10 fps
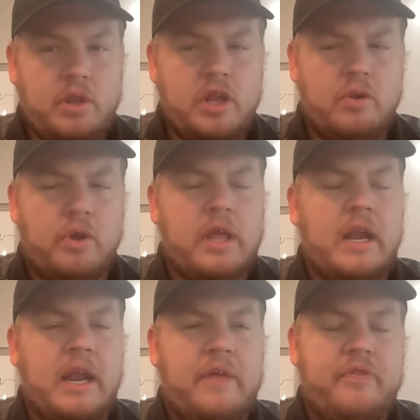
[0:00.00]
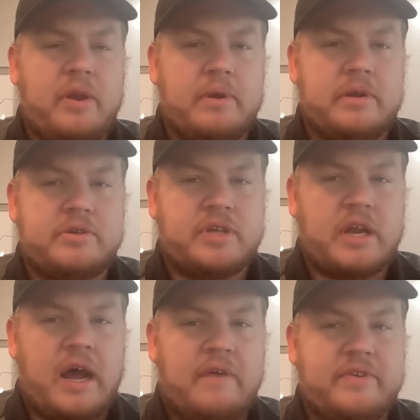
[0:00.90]
You know, looking at Anthony
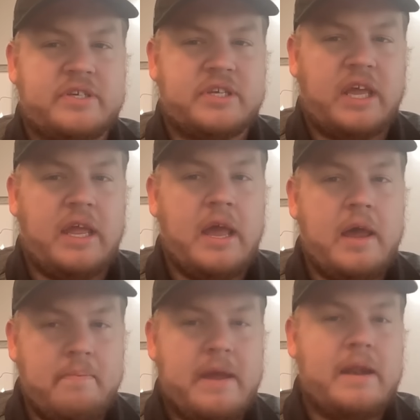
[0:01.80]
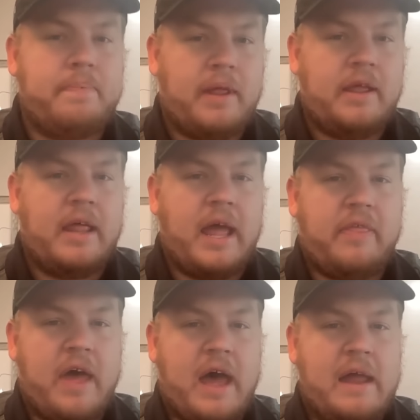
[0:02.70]
Richardson, obviously made a play
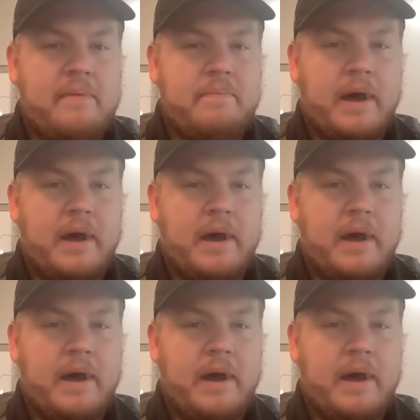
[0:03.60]
like that,